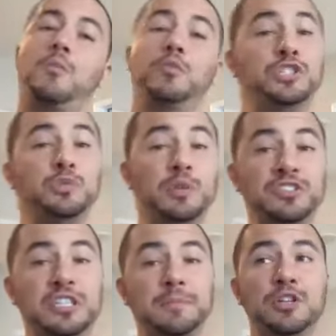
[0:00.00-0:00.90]
which you
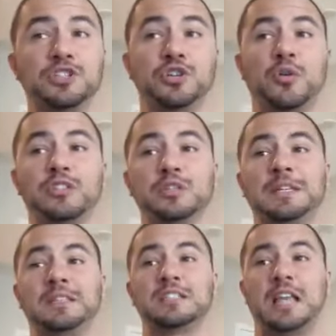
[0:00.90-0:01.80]
will see because you're going to
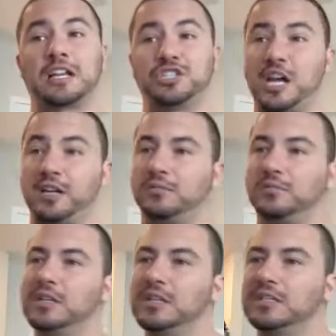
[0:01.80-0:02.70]
be in the Slack channel.
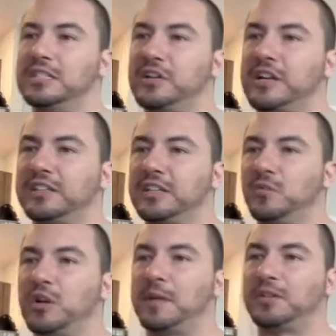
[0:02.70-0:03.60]
Dear
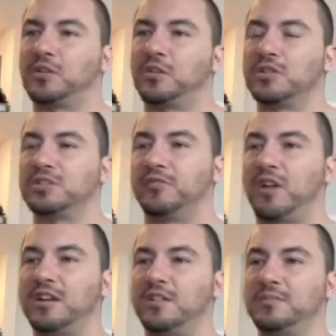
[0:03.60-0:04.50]
Anthony, what about the cost of
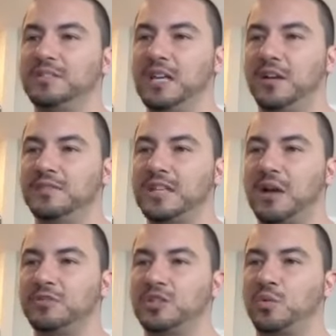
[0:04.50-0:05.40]
RHINO themselves?
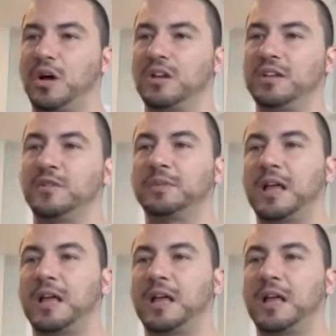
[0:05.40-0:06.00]
How is the quality of the